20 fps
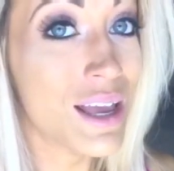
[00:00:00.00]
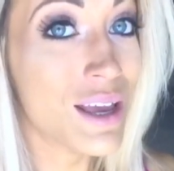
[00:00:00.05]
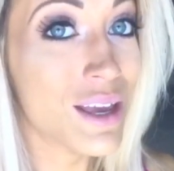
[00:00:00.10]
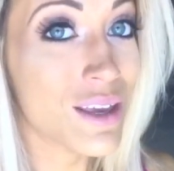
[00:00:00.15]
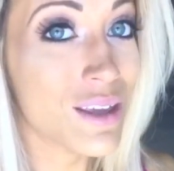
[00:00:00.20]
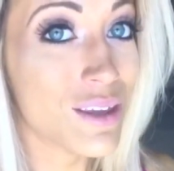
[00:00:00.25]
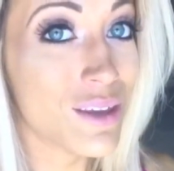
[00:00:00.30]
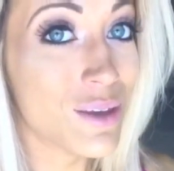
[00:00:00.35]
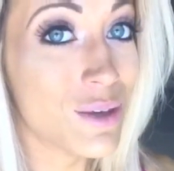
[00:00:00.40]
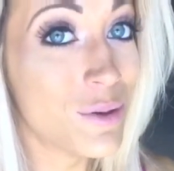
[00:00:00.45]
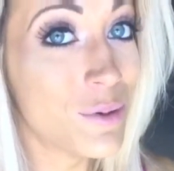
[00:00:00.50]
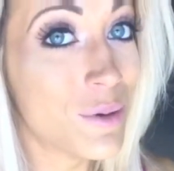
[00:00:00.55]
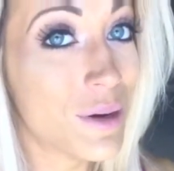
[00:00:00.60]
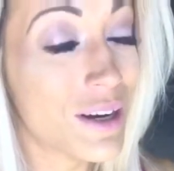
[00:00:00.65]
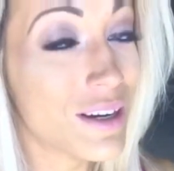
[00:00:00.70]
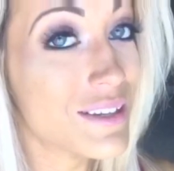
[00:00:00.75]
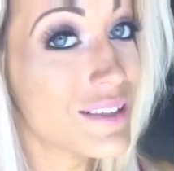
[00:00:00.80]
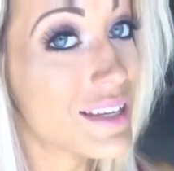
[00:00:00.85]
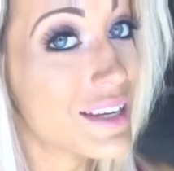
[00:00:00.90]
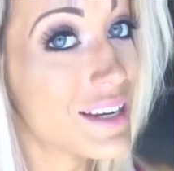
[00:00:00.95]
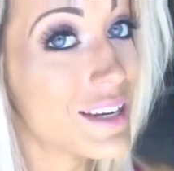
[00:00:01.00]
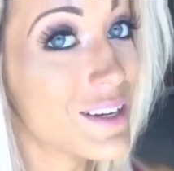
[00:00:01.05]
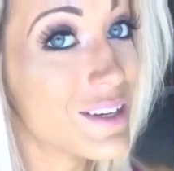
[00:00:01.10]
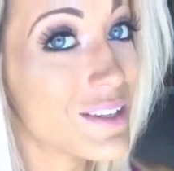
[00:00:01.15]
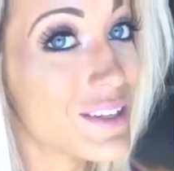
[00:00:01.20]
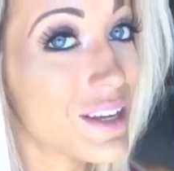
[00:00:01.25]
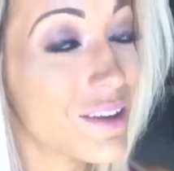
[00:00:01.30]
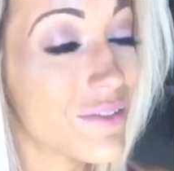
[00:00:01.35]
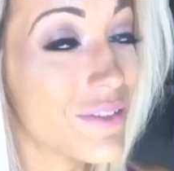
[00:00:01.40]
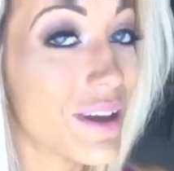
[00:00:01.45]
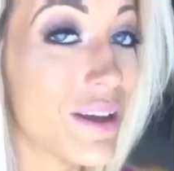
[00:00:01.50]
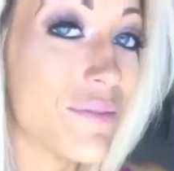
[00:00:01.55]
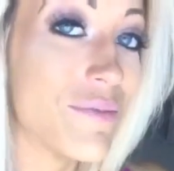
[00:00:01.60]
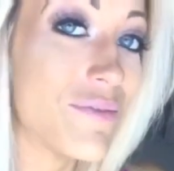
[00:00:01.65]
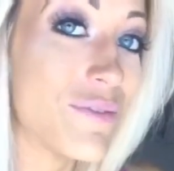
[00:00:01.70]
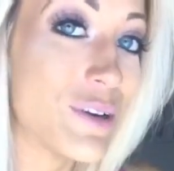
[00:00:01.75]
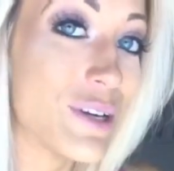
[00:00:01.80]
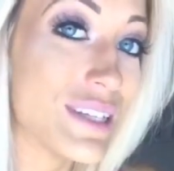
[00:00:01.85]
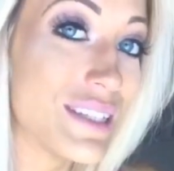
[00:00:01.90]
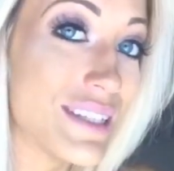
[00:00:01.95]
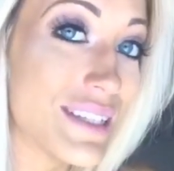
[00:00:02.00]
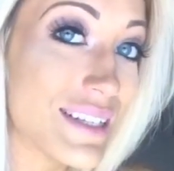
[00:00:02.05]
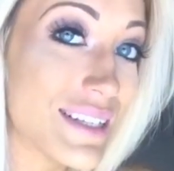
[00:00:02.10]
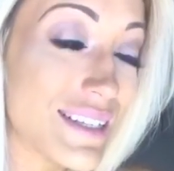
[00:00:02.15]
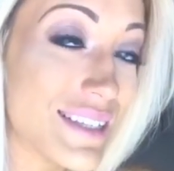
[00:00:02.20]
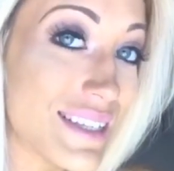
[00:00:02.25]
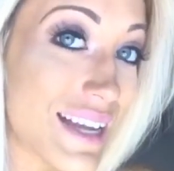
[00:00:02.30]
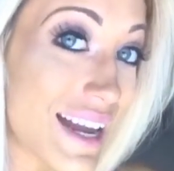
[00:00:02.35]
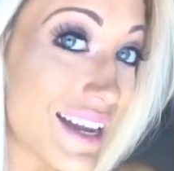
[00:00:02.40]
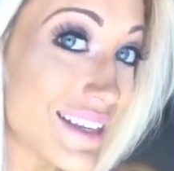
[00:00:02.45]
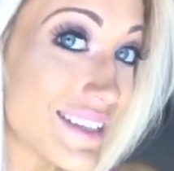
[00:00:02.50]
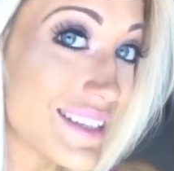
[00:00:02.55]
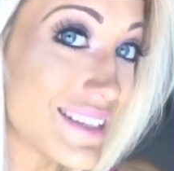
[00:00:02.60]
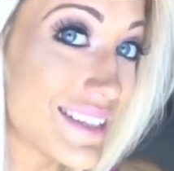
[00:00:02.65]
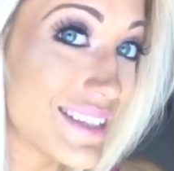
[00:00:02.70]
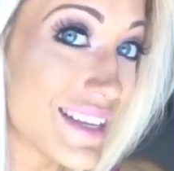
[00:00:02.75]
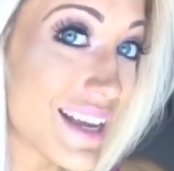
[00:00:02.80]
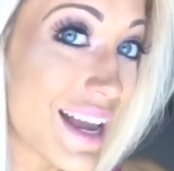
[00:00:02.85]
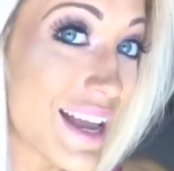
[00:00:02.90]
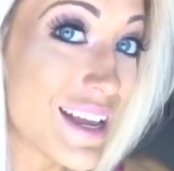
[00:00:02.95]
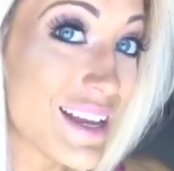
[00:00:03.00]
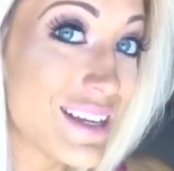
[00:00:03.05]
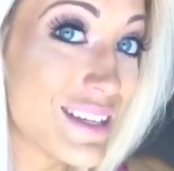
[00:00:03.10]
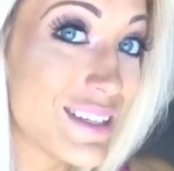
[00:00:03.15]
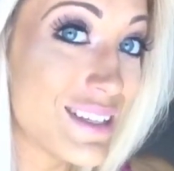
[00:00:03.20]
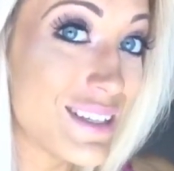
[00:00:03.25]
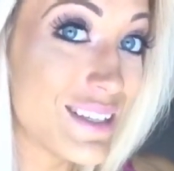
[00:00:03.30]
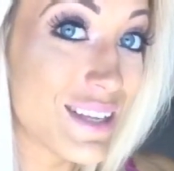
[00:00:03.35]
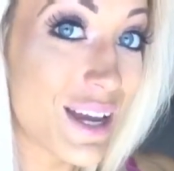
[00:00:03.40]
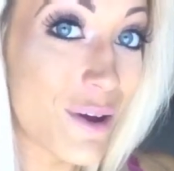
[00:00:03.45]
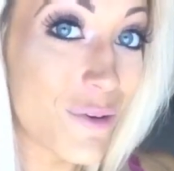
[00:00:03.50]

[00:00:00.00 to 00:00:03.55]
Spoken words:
you are setting yourself up for success. So